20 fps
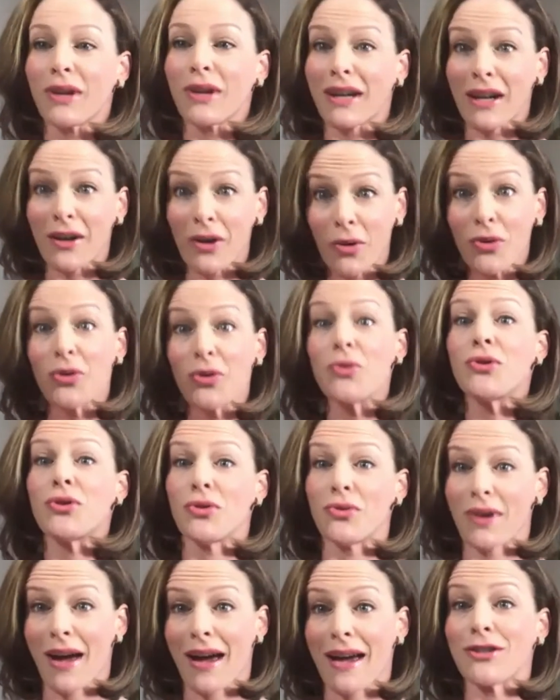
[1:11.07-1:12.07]
And I know you
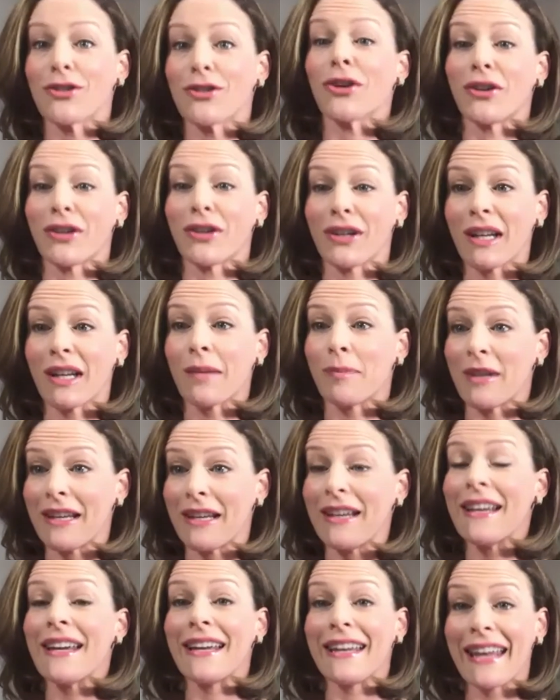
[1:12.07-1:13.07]
two guys are going to
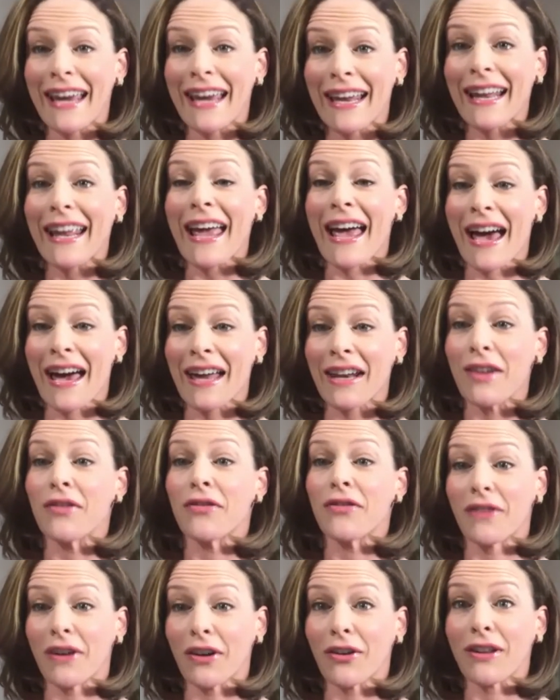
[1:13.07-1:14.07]
be getting at it
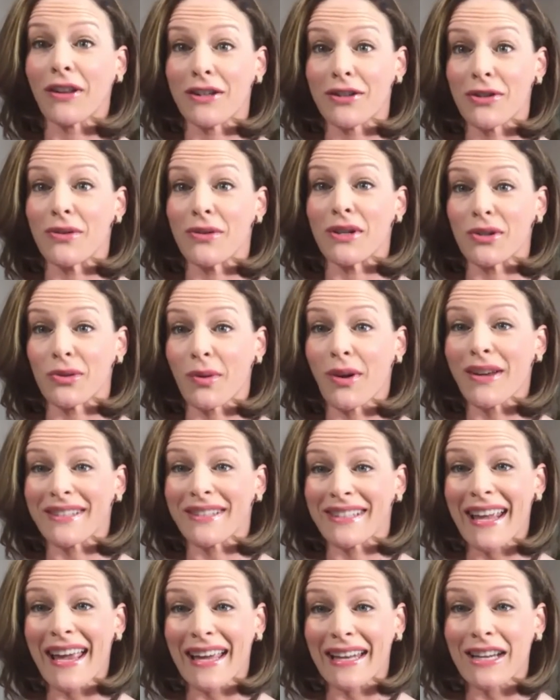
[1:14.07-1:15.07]
fairly soon, as well as
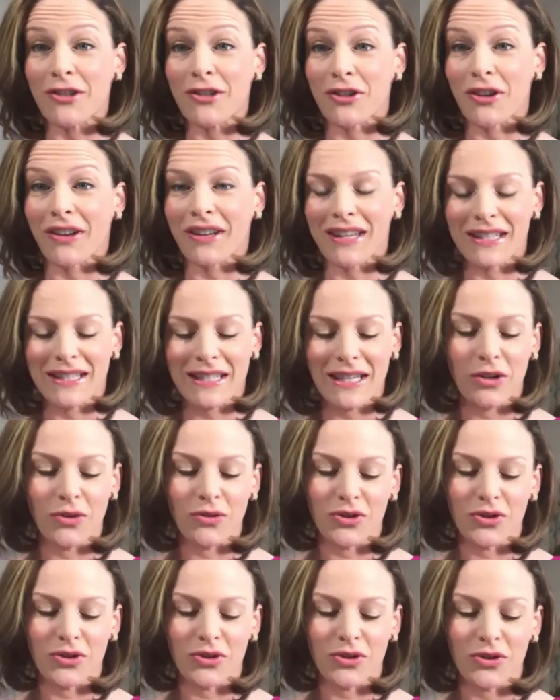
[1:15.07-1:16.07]
the NHL
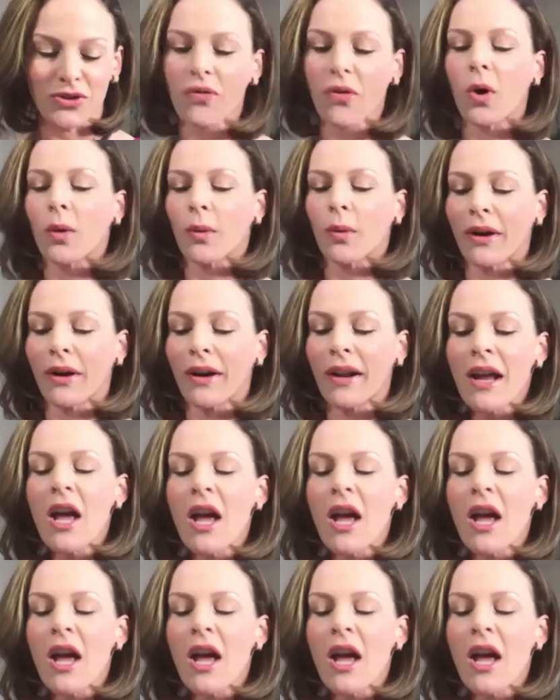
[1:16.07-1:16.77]
continues to go forward.